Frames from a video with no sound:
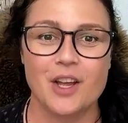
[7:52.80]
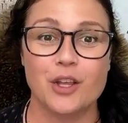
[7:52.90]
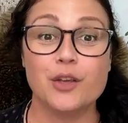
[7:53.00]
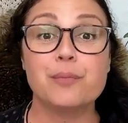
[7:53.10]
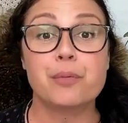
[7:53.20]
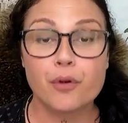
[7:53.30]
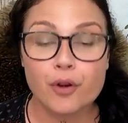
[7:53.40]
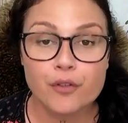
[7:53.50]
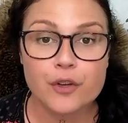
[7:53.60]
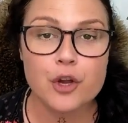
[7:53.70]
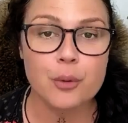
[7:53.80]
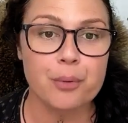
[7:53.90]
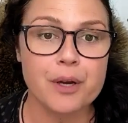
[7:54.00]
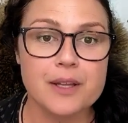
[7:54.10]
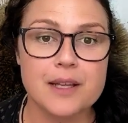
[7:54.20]
You've proven your
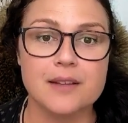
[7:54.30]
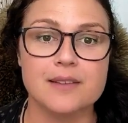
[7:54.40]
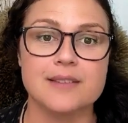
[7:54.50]
brilliance.